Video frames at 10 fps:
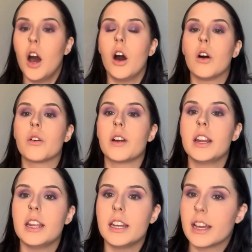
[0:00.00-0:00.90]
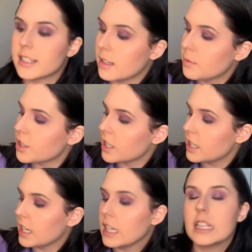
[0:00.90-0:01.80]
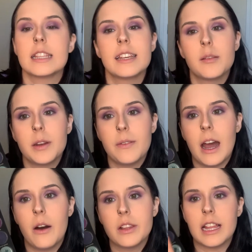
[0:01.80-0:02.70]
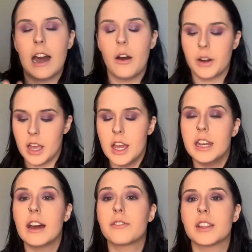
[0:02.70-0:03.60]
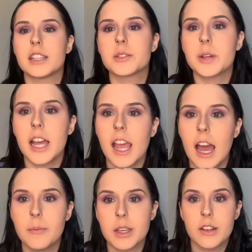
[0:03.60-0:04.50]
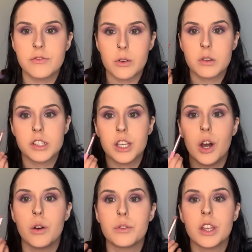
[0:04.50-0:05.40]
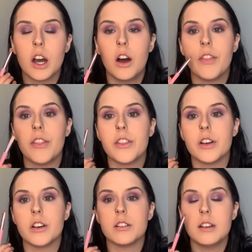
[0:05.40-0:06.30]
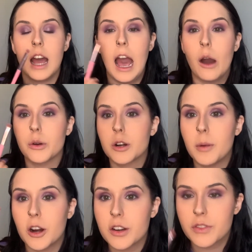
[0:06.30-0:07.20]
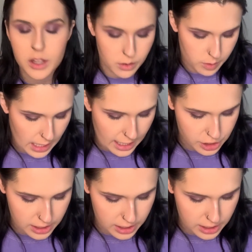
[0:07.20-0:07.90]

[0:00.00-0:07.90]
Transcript: Alrighty, next I'm just gonna take a little bit of Out Loud. Now for this one, I am gonna focus it only on the outer part of the lower lash